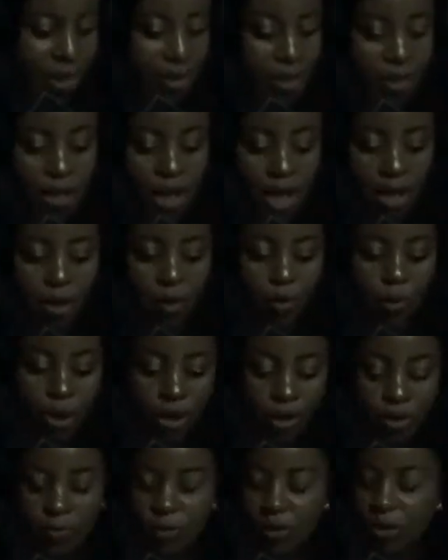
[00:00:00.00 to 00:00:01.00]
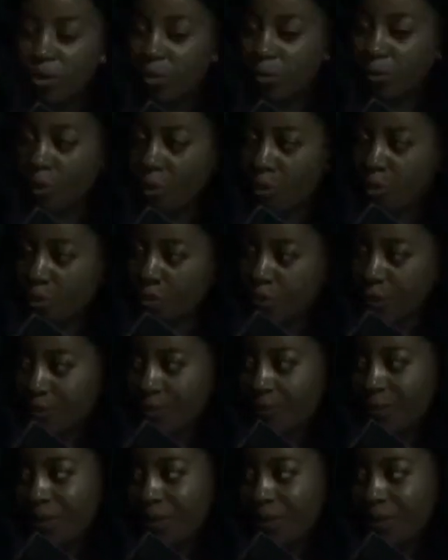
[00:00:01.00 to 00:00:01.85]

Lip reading: Sir, you're welcome to the program.